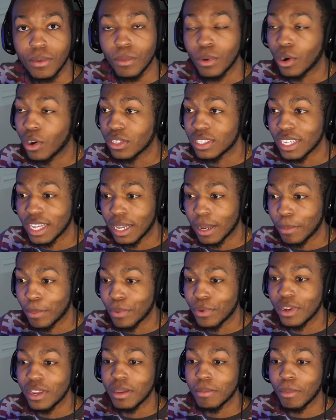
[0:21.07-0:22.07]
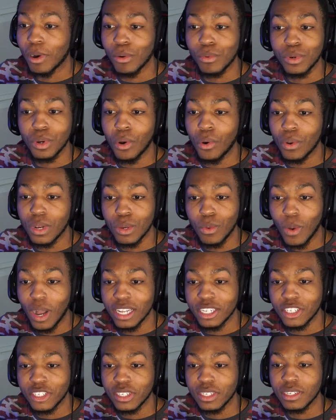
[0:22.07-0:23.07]
We'll go take a pre, but we're only
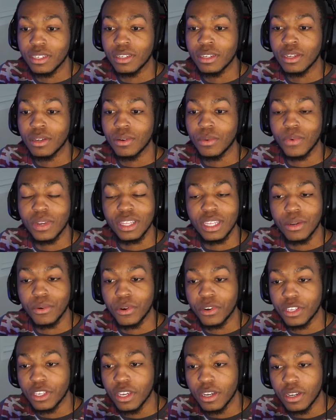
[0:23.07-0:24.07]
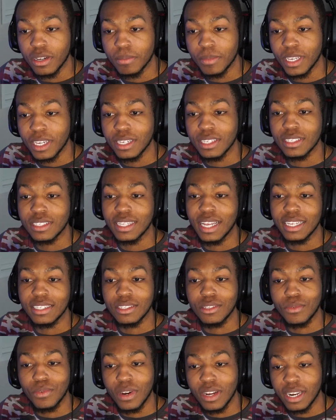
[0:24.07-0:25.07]
watching when they were young, because that's
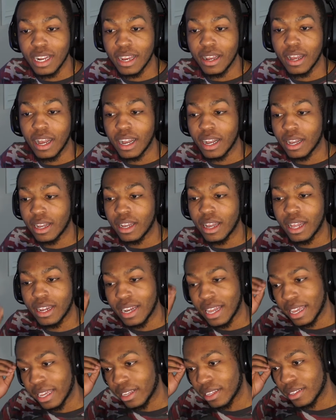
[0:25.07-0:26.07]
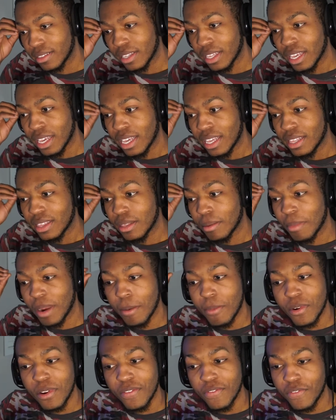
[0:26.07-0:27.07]
the one I like. The
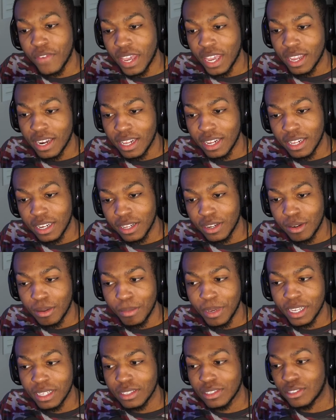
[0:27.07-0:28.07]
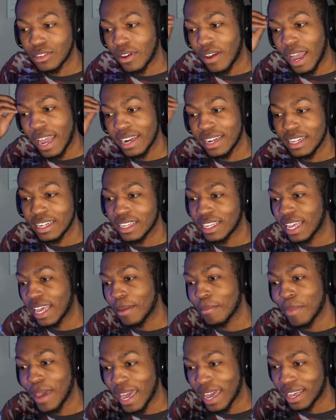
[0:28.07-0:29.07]
memory faded a little bit, so I need to
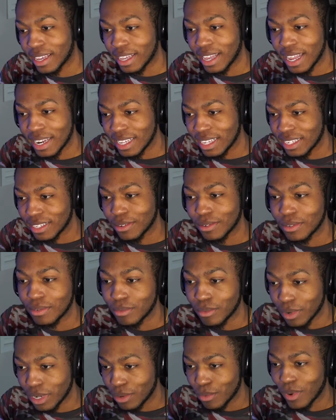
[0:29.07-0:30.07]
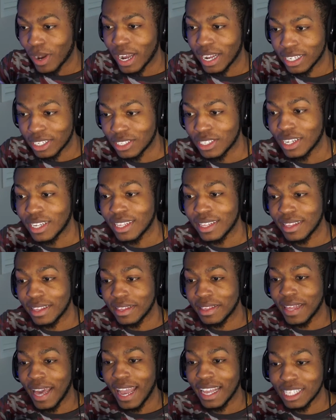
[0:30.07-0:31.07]
get back. I need to rewatch
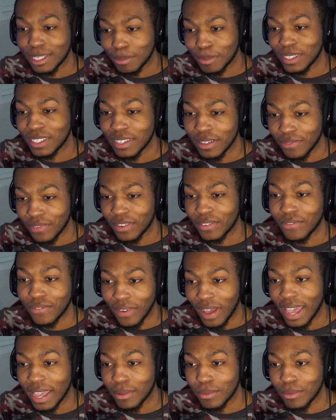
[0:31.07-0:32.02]
that specific fight.